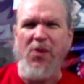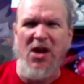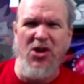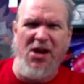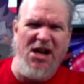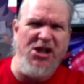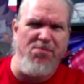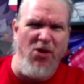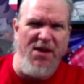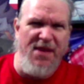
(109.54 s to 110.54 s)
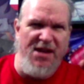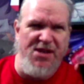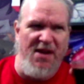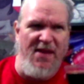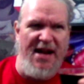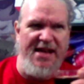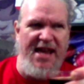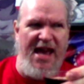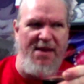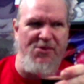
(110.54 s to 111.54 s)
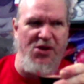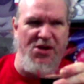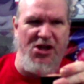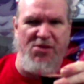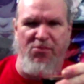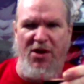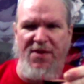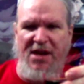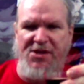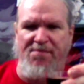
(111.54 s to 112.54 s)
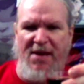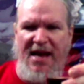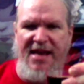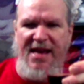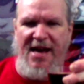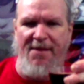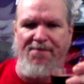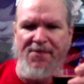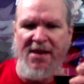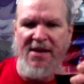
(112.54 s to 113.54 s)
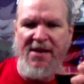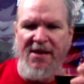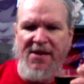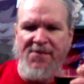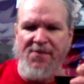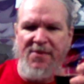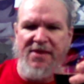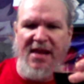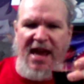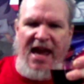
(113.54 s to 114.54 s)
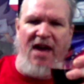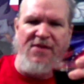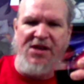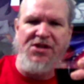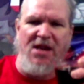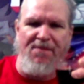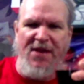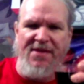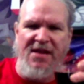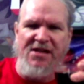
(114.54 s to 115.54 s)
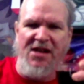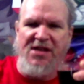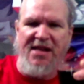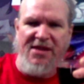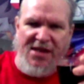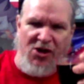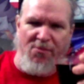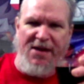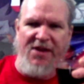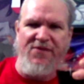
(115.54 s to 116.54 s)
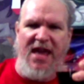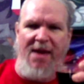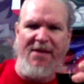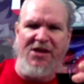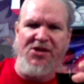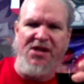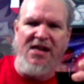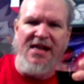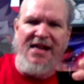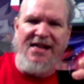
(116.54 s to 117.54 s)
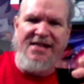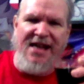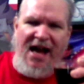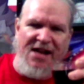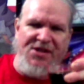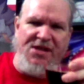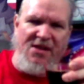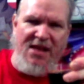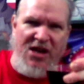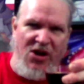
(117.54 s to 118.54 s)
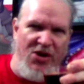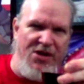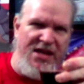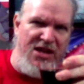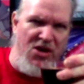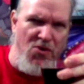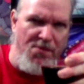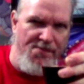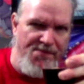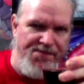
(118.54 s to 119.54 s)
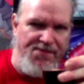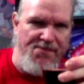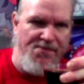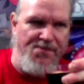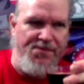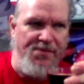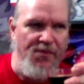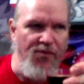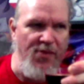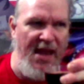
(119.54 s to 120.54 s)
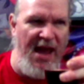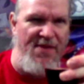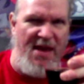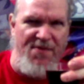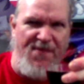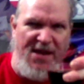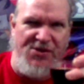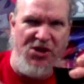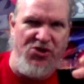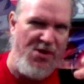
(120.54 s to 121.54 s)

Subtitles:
you can exploit this in a lot of games. You can exploit this by having something that does a little bit of damage constantly hurting you, and then things that do a